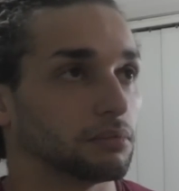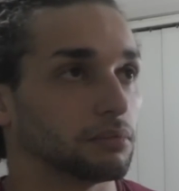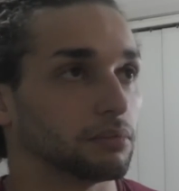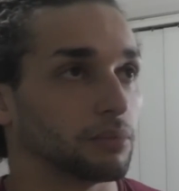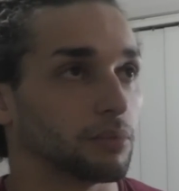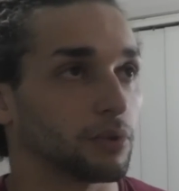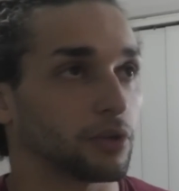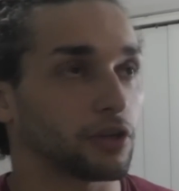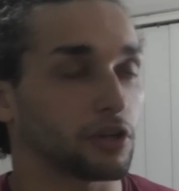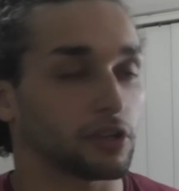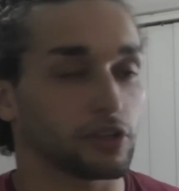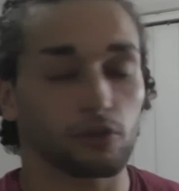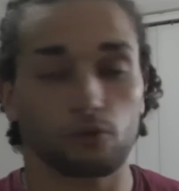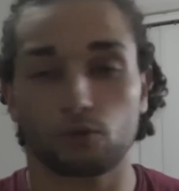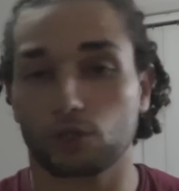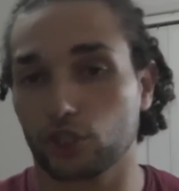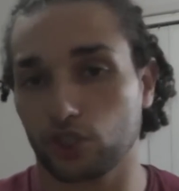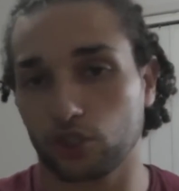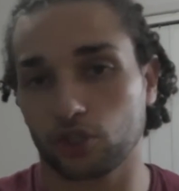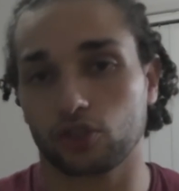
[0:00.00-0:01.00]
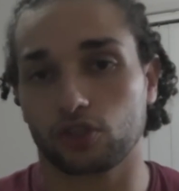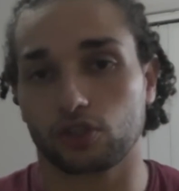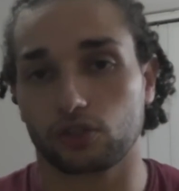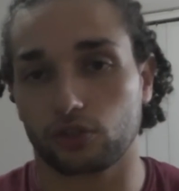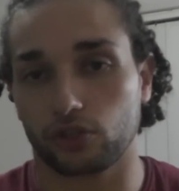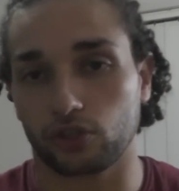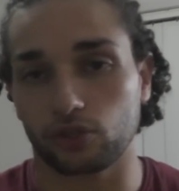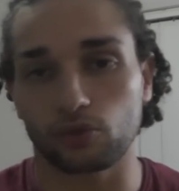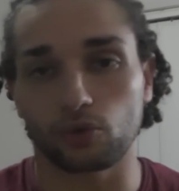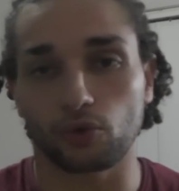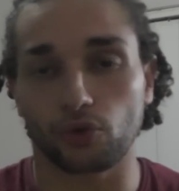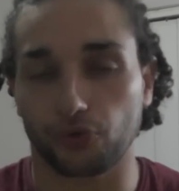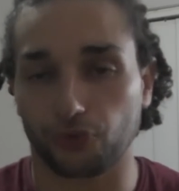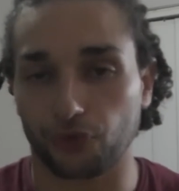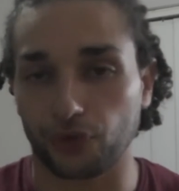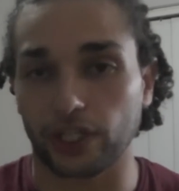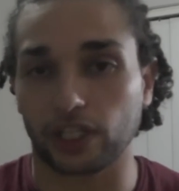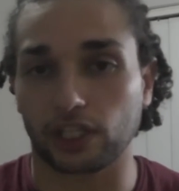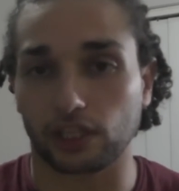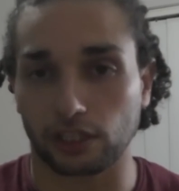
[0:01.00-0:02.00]
There was 2 or
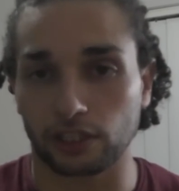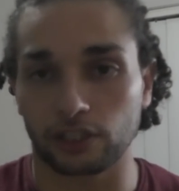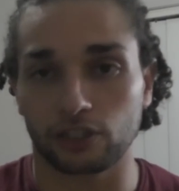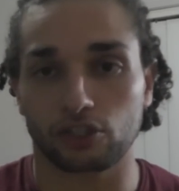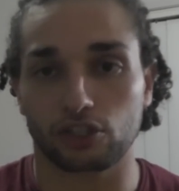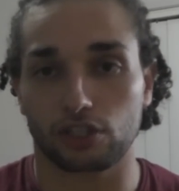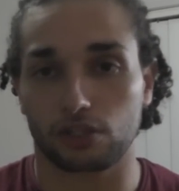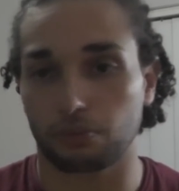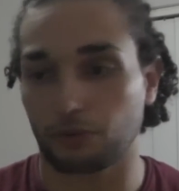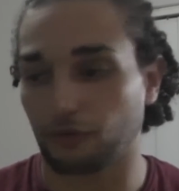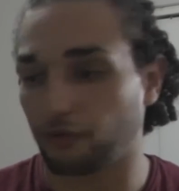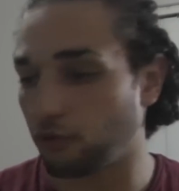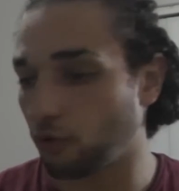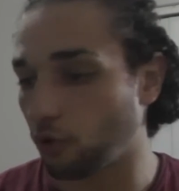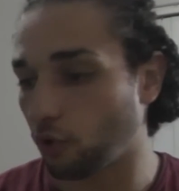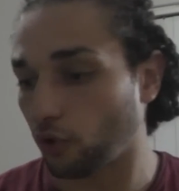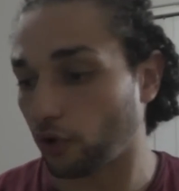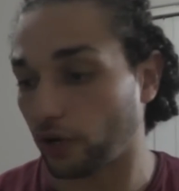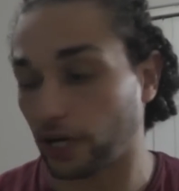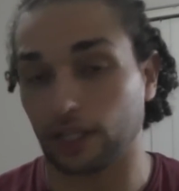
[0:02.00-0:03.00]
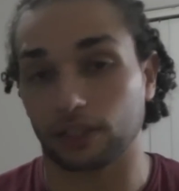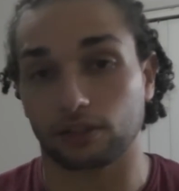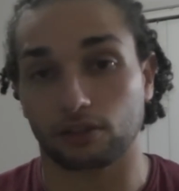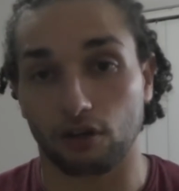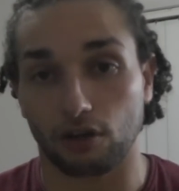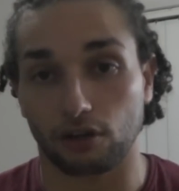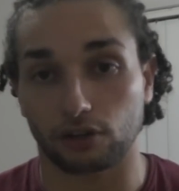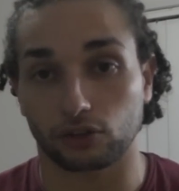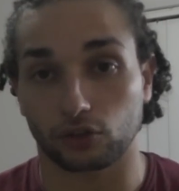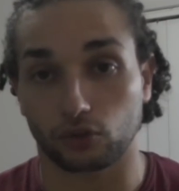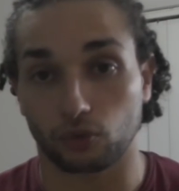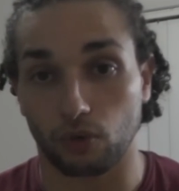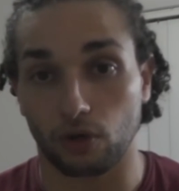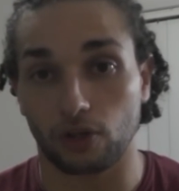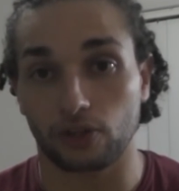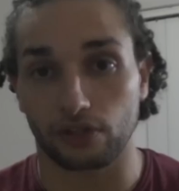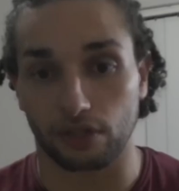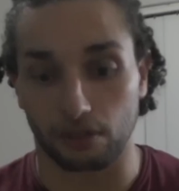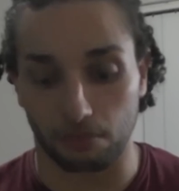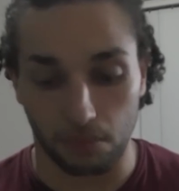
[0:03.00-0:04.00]
3 clinches before and Conor
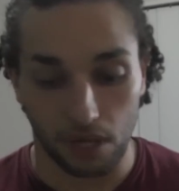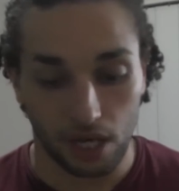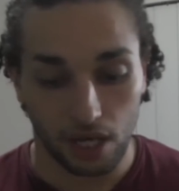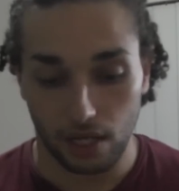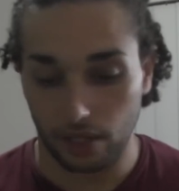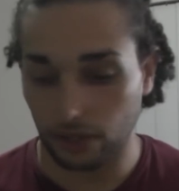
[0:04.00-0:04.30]
won them.